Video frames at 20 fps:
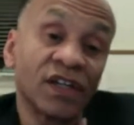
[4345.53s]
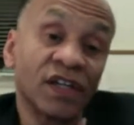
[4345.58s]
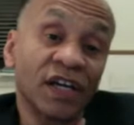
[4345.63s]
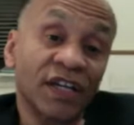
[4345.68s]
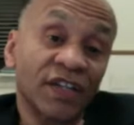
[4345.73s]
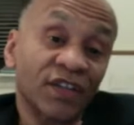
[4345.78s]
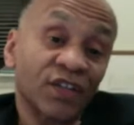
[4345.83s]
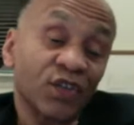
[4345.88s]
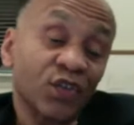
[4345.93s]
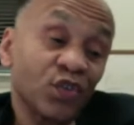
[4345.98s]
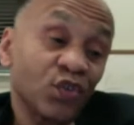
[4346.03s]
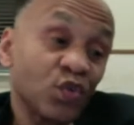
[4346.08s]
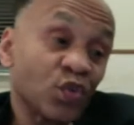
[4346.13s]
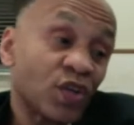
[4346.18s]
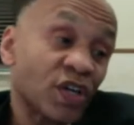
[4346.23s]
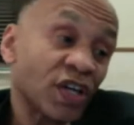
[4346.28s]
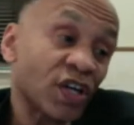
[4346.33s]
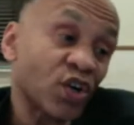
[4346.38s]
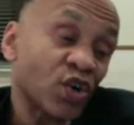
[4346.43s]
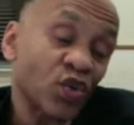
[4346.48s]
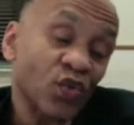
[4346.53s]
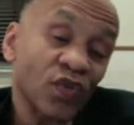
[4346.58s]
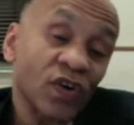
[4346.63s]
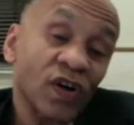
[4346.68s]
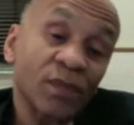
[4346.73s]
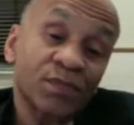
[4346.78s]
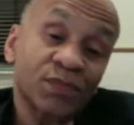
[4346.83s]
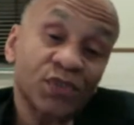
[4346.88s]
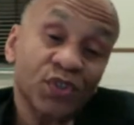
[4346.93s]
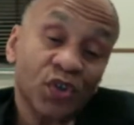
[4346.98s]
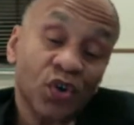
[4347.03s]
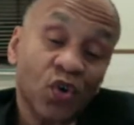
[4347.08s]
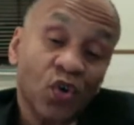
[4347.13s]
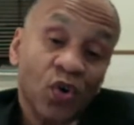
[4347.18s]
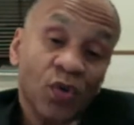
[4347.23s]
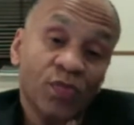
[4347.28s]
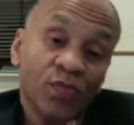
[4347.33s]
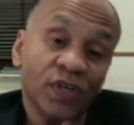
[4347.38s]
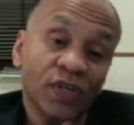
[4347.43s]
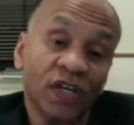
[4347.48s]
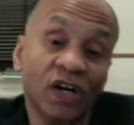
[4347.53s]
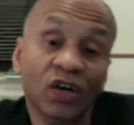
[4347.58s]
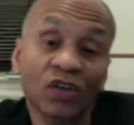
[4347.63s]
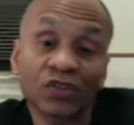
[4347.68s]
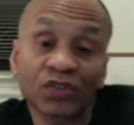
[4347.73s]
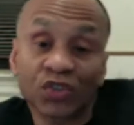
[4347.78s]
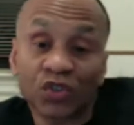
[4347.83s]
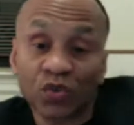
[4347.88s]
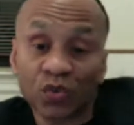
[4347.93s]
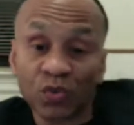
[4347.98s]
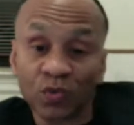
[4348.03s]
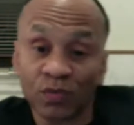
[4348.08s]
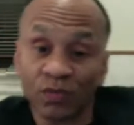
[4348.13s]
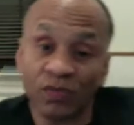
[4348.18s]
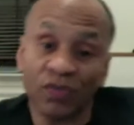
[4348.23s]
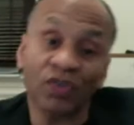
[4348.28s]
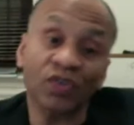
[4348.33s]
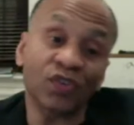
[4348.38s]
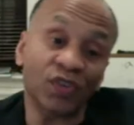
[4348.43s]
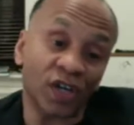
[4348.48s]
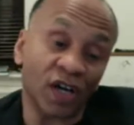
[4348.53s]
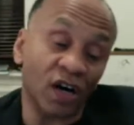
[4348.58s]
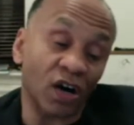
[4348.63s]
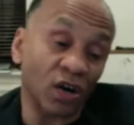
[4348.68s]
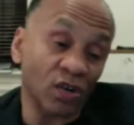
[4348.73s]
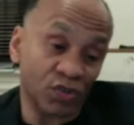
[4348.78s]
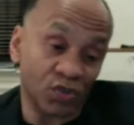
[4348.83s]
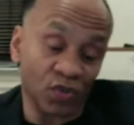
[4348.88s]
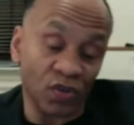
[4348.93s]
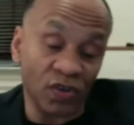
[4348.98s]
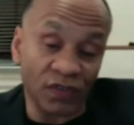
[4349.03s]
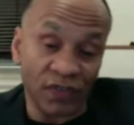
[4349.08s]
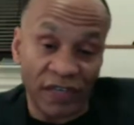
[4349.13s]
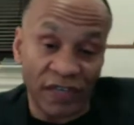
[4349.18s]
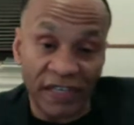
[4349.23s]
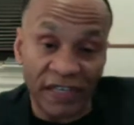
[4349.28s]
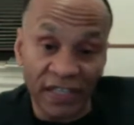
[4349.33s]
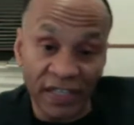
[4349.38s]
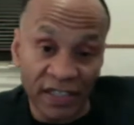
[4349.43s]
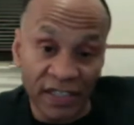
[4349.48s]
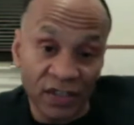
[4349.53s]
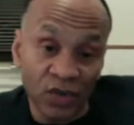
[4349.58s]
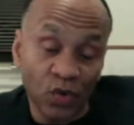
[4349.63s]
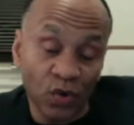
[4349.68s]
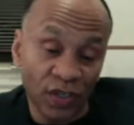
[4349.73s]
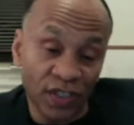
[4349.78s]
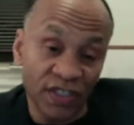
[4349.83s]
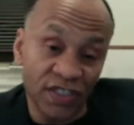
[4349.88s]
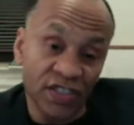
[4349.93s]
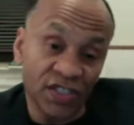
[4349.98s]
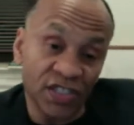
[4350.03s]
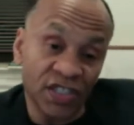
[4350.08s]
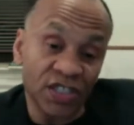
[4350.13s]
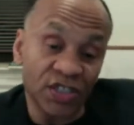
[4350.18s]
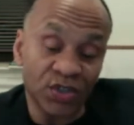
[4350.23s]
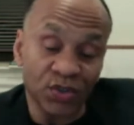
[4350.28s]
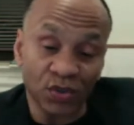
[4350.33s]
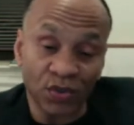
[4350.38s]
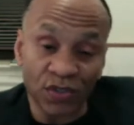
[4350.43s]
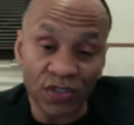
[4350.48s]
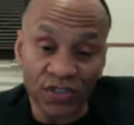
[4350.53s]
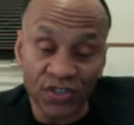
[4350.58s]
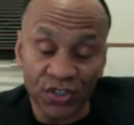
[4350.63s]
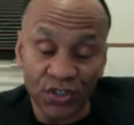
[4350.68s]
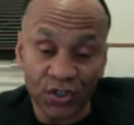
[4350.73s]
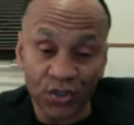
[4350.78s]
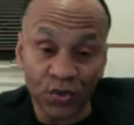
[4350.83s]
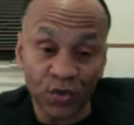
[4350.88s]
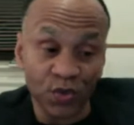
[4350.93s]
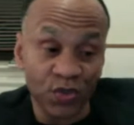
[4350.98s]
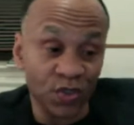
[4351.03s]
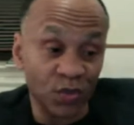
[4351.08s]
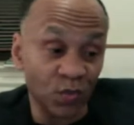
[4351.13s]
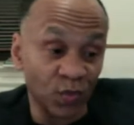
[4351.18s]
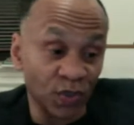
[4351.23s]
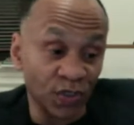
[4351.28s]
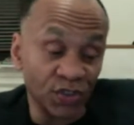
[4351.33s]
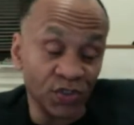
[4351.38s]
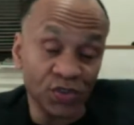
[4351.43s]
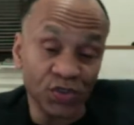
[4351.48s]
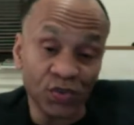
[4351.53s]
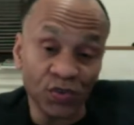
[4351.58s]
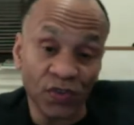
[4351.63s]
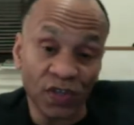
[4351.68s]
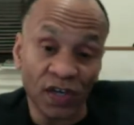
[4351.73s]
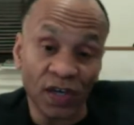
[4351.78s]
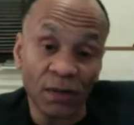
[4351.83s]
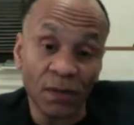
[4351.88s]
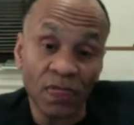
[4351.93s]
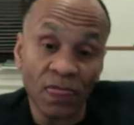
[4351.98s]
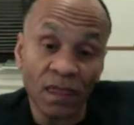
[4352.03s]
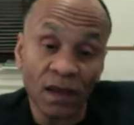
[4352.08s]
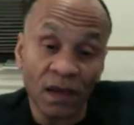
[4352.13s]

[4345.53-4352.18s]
Like you can corrupt your corporate culture, the culture of any organization or institution when you do that,